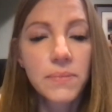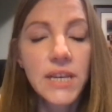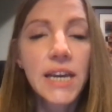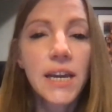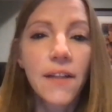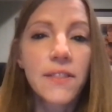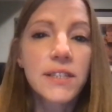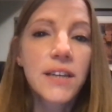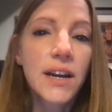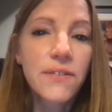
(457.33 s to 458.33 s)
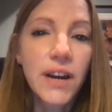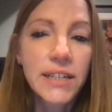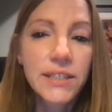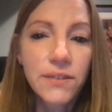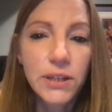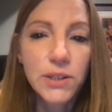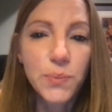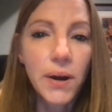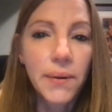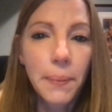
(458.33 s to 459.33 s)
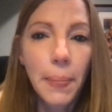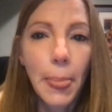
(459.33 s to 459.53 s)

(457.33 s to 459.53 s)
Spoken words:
taking on this kind of activity as well.